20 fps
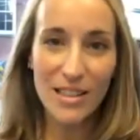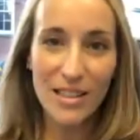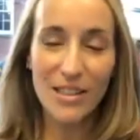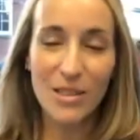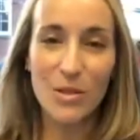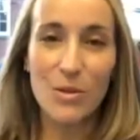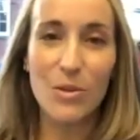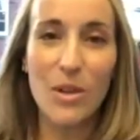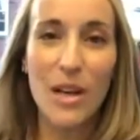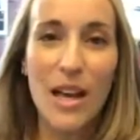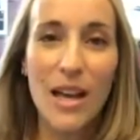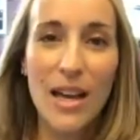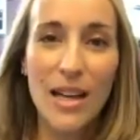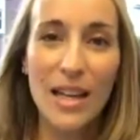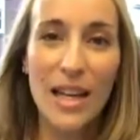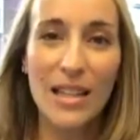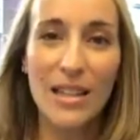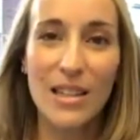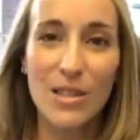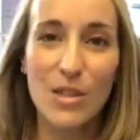to
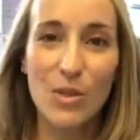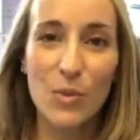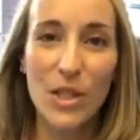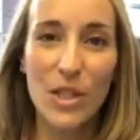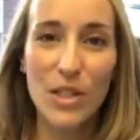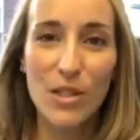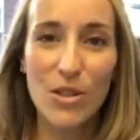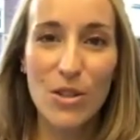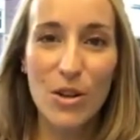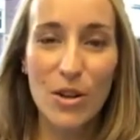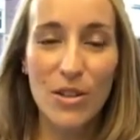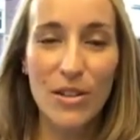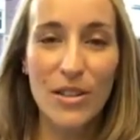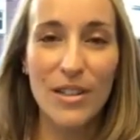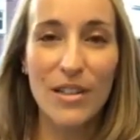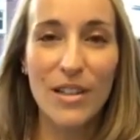get this week started.